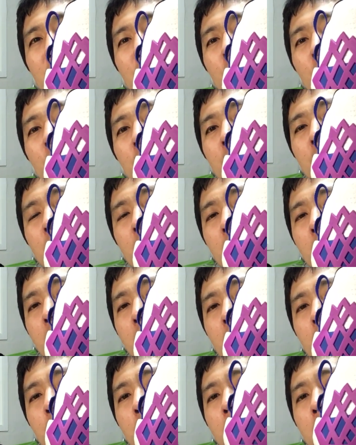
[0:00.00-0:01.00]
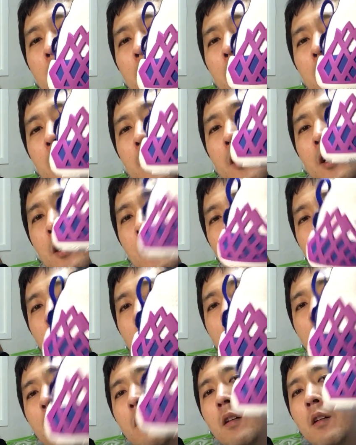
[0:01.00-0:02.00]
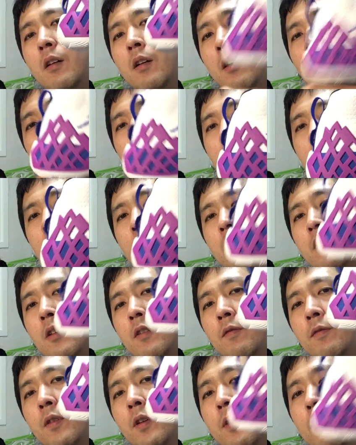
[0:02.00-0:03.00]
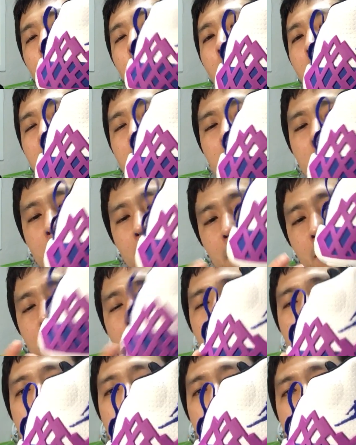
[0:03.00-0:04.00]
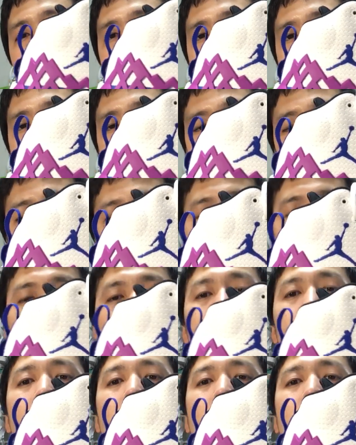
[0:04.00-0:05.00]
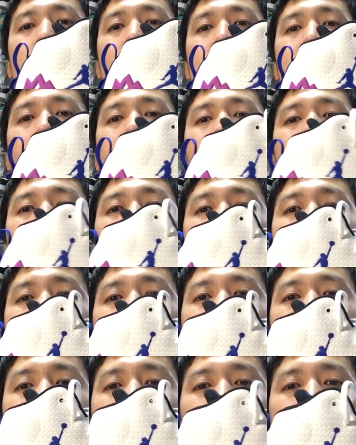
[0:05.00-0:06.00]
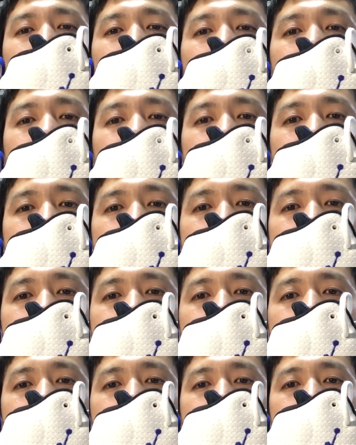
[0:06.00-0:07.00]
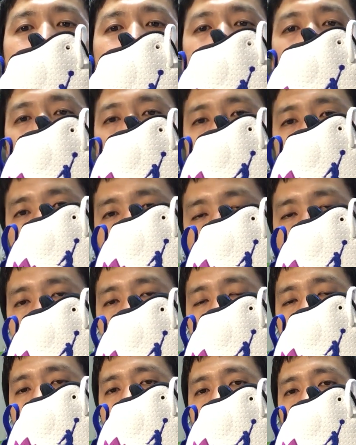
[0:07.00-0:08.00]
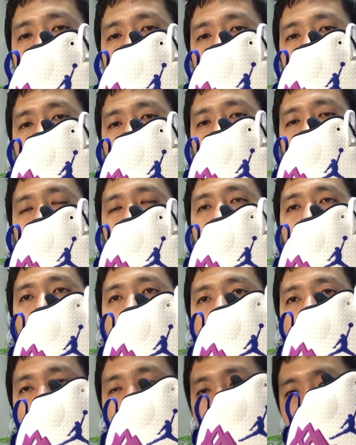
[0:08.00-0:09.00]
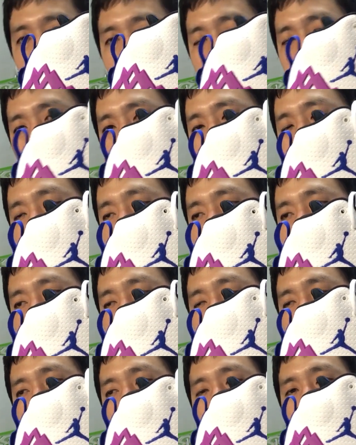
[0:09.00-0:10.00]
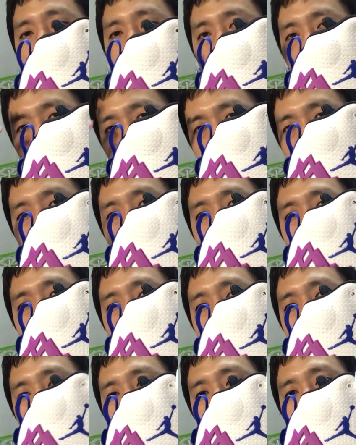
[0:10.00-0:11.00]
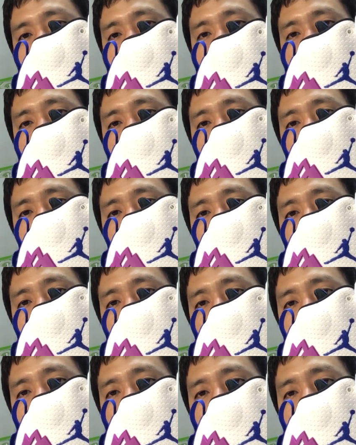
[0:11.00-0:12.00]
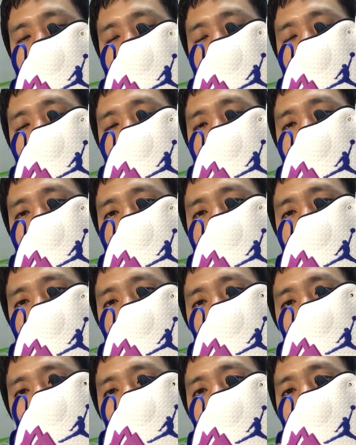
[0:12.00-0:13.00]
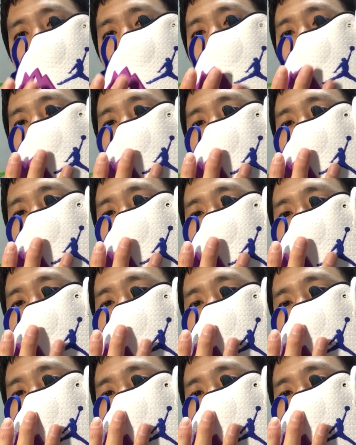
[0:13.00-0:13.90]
moves in the paint on your foot flat, then this might be the shoe for you. But anyway, that's good. It's a nice little hats off or an homage to the monkey paw